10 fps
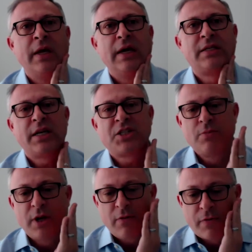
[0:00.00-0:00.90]
a
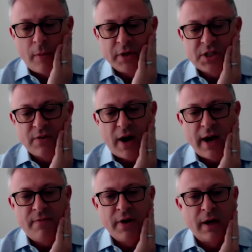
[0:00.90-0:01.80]
testimony from a
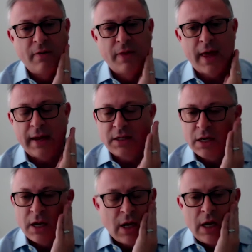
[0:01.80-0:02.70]
survivor that
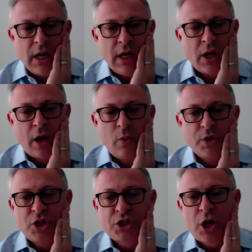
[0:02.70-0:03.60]
you know, it
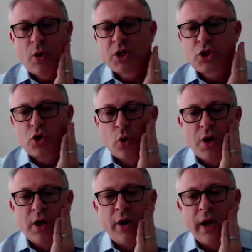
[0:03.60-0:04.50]
was just so
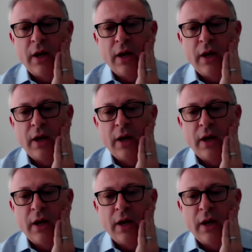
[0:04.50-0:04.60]
extraordinary.